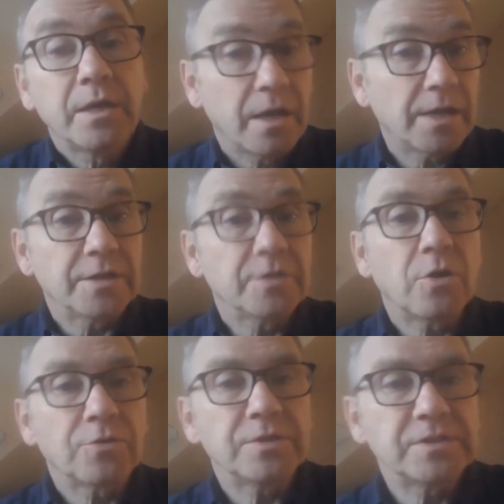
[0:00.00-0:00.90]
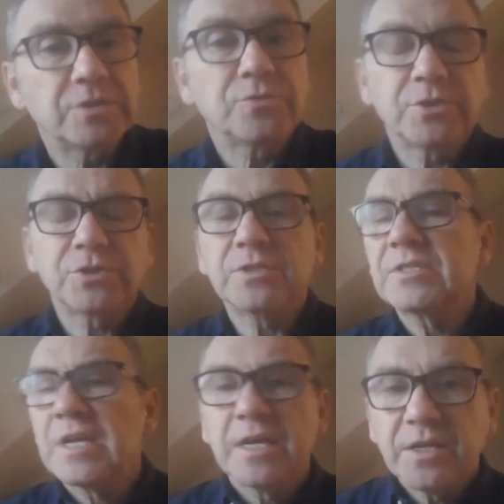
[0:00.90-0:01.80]
uh, in concrete
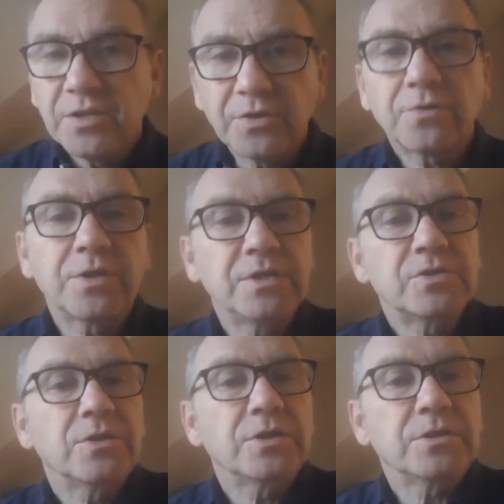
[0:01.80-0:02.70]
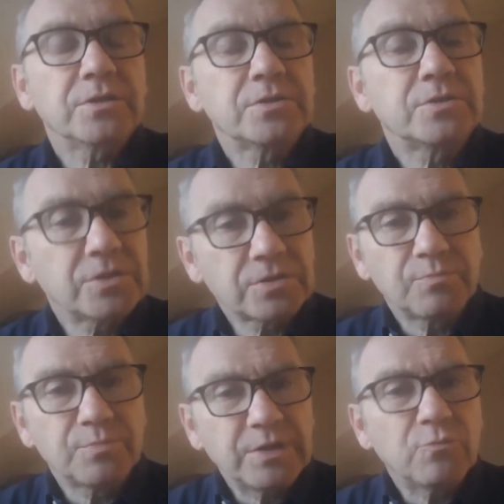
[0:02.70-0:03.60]
situations. Here, he's going to just
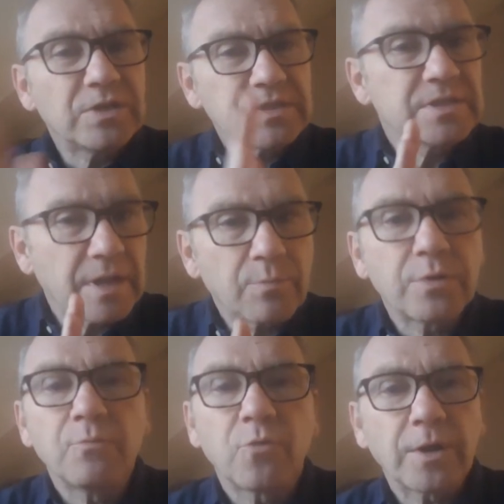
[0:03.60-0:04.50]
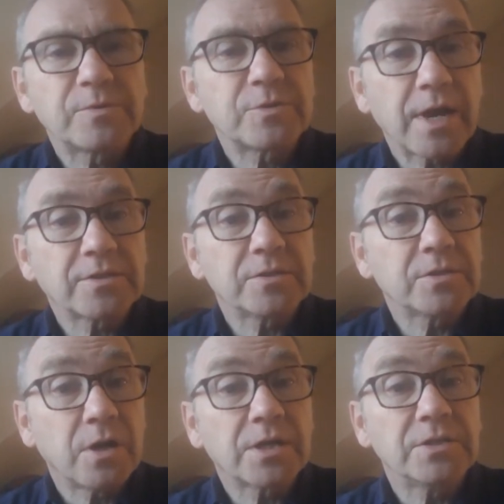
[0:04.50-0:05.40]
be one step more abstract and
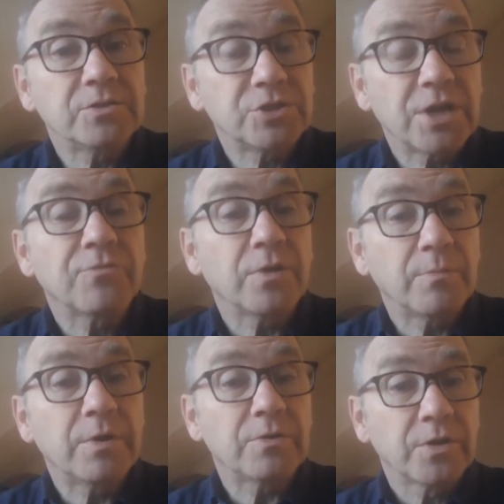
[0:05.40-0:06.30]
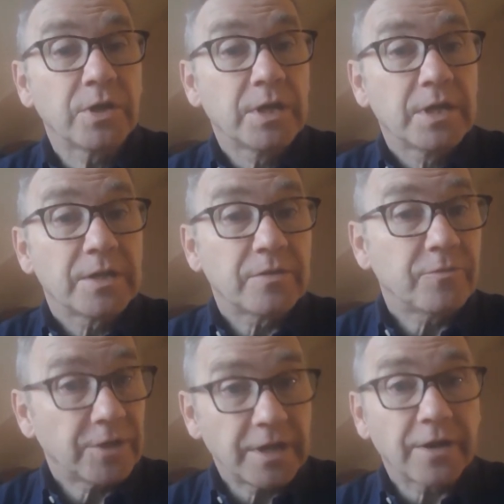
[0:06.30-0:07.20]
talk in general about the
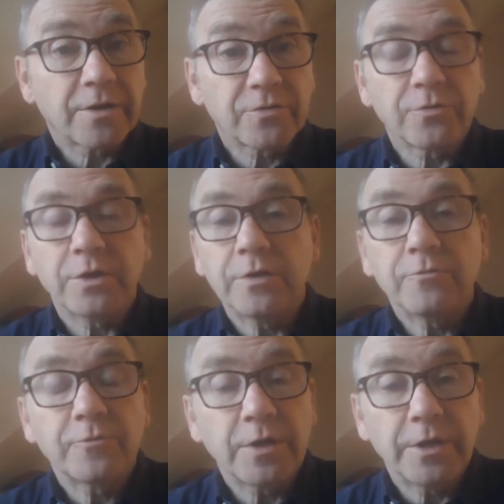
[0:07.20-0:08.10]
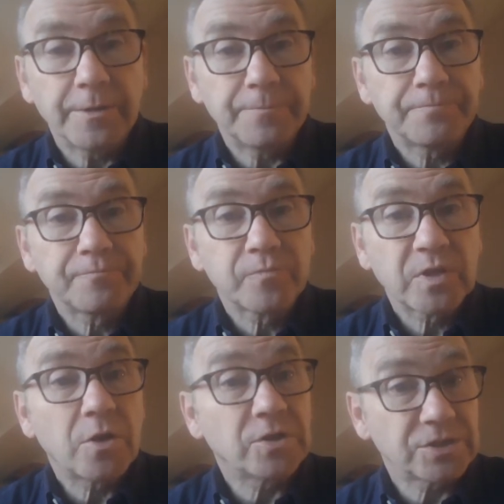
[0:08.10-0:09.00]
very character of um,
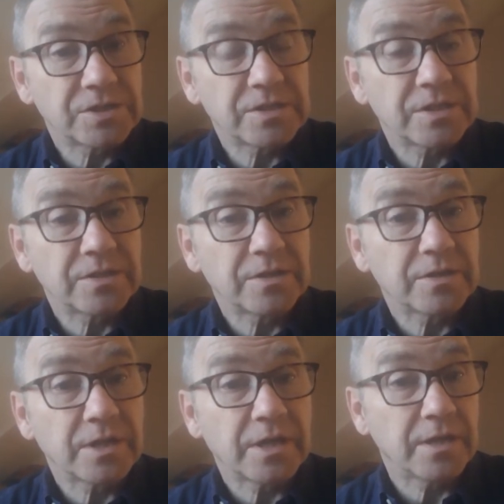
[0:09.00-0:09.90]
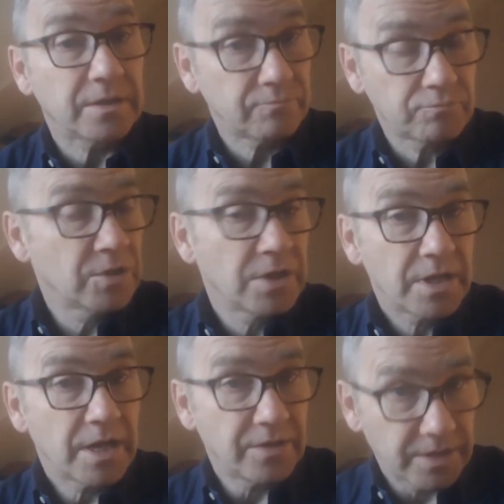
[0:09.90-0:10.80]
consciousness and the uh,
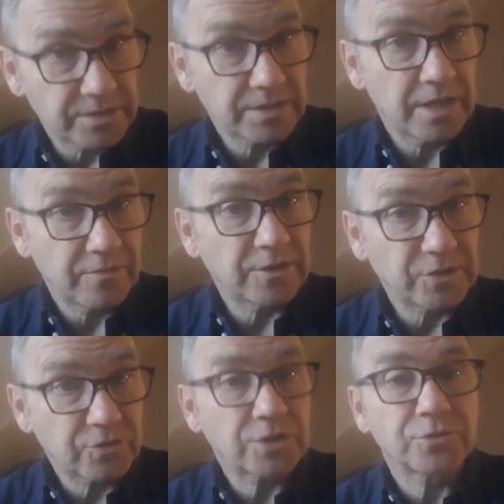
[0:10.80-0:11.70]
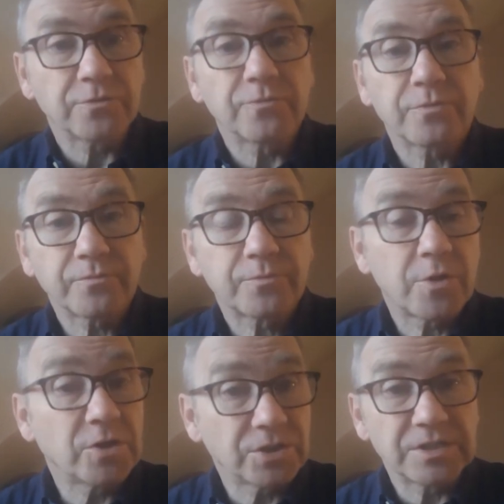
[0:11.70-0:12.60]
and this and the very structure of
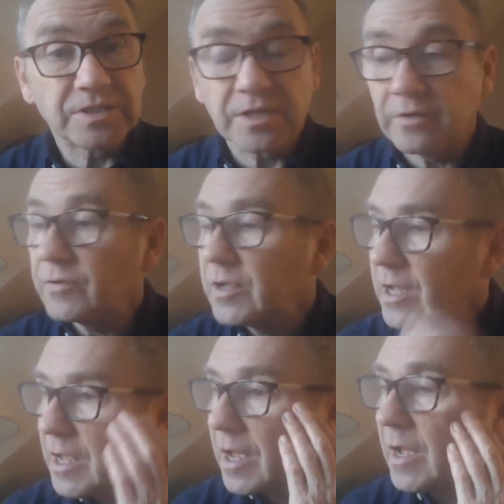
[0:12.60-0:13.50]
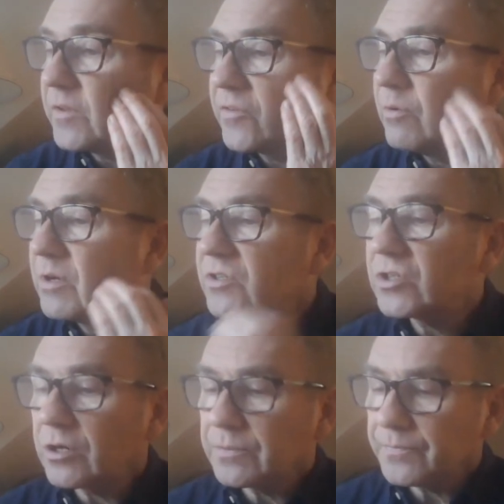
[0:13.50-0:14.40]
consciousness of. Uh, so I want to
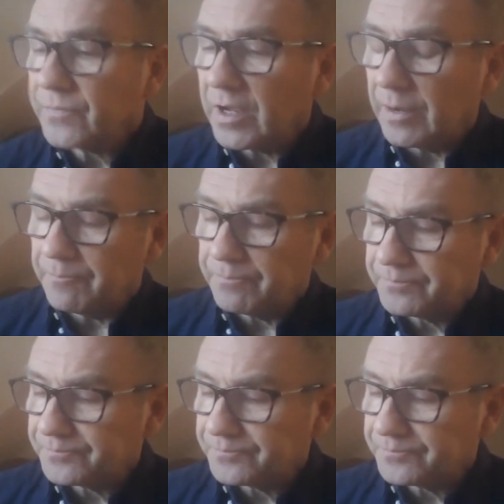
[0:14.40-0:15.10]
start um,